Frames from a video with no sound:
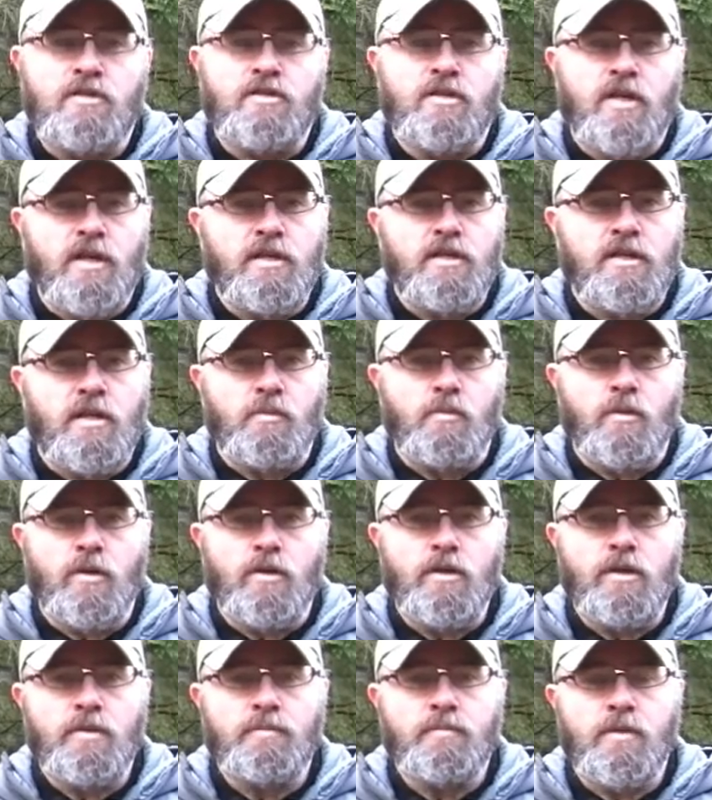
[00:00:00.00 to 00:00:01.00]
jacket I'm
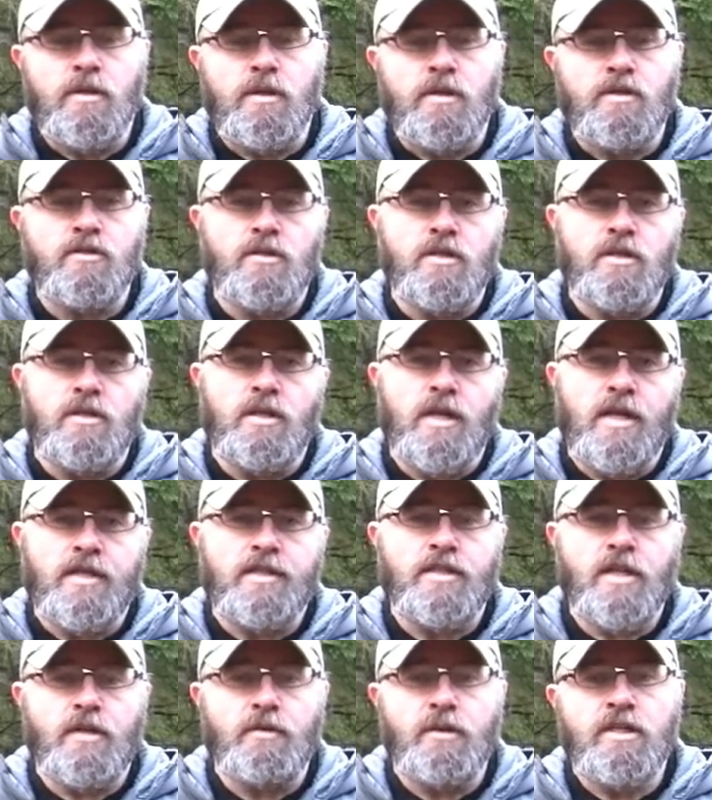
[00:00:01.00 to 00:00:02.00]
wearing. It's the
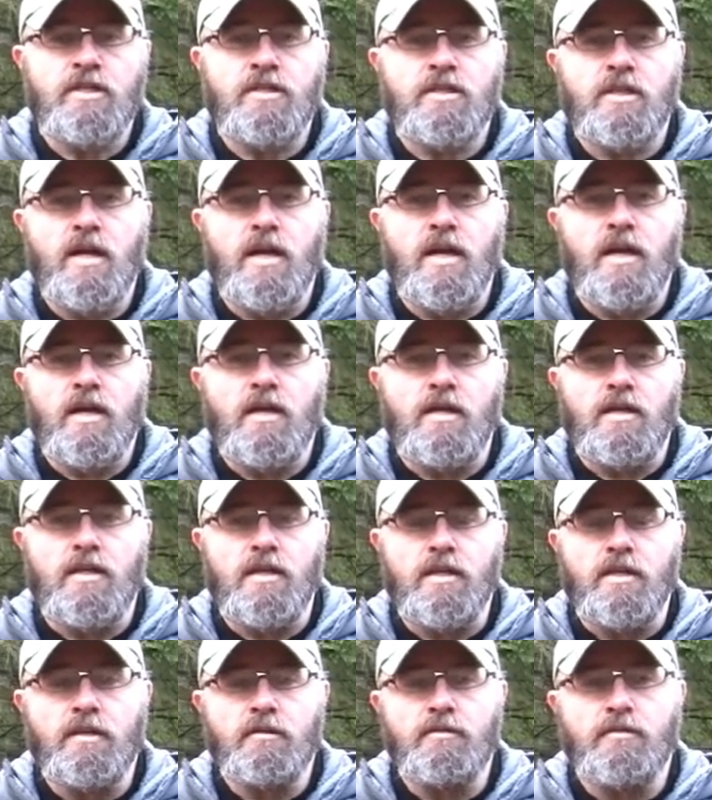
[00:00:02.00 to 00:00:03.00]
Arcteryx
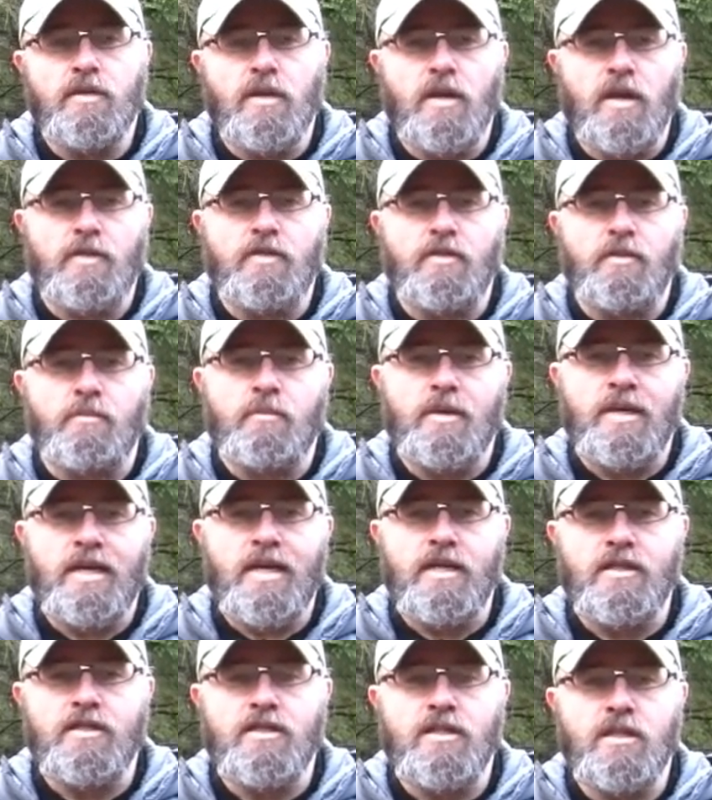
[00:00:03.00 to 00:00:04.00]
Leaf Atom
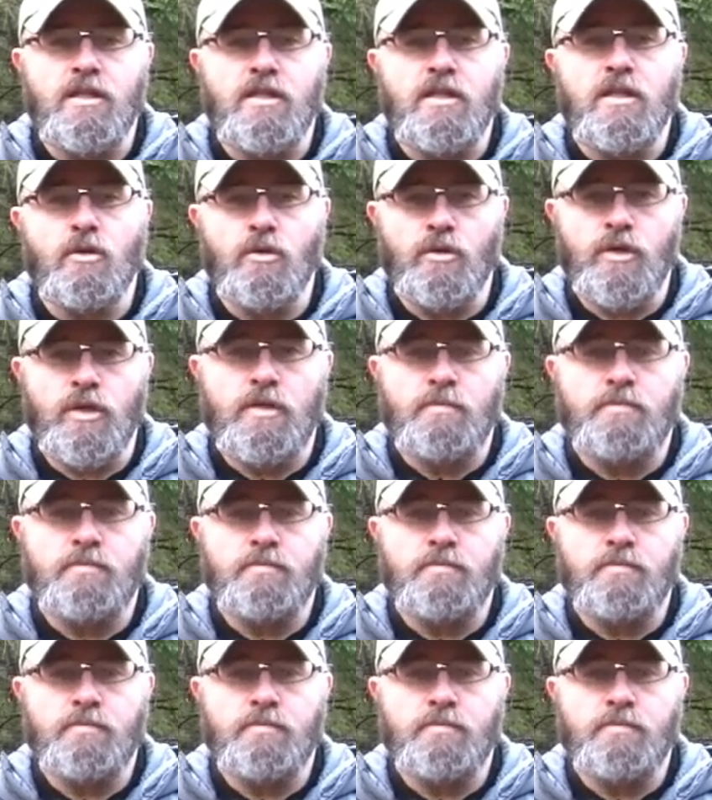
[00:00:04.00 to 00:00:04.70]
LT hoodie.